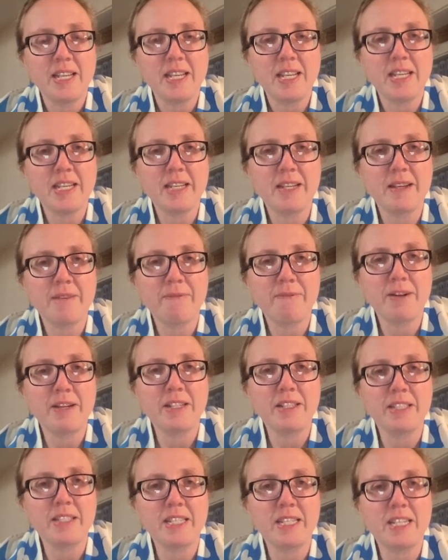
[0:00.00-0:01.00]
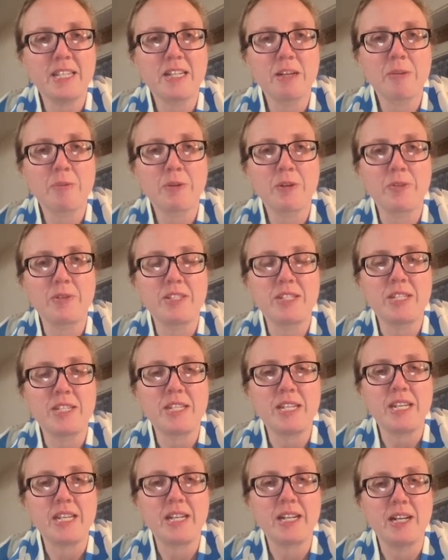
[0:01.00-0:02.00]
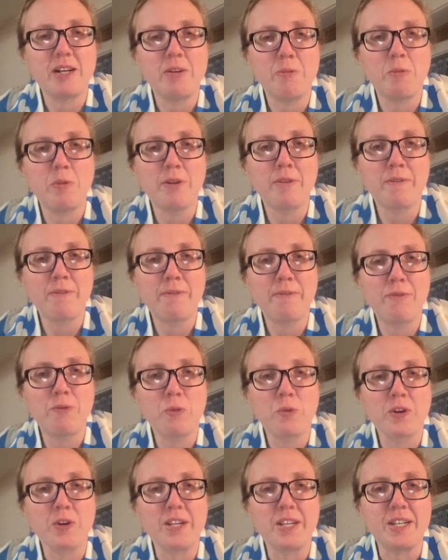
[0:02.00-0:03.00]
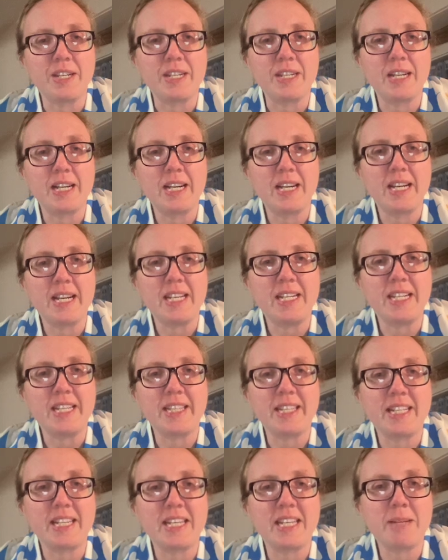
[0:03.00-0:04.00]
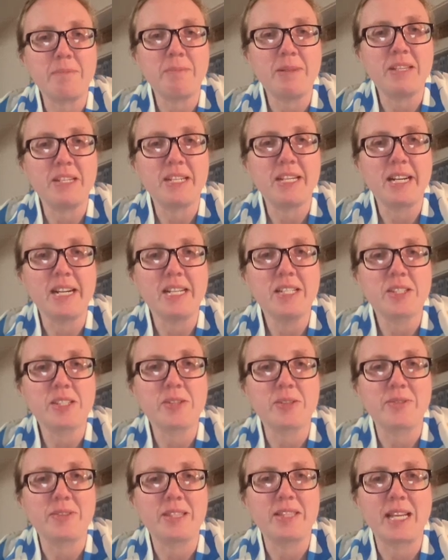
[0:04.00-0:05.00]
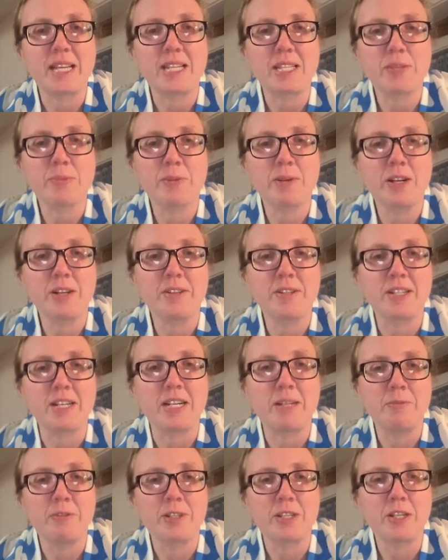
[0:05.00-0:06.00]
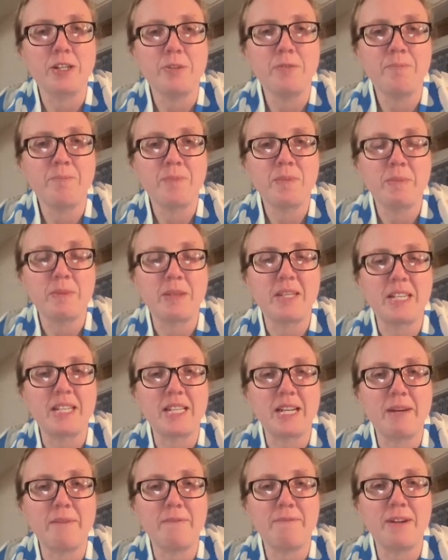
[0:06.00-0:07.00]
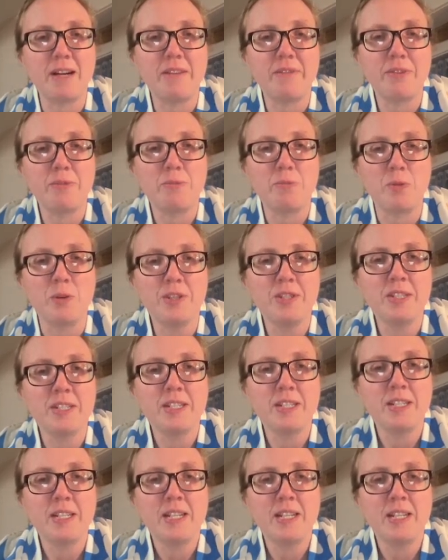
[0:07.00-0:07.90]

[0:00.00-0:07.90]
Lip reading: And finally here we're going to need 1, 4, and 9, and that can't be a 9, so that's where our 9 will go, making that 5 and 1.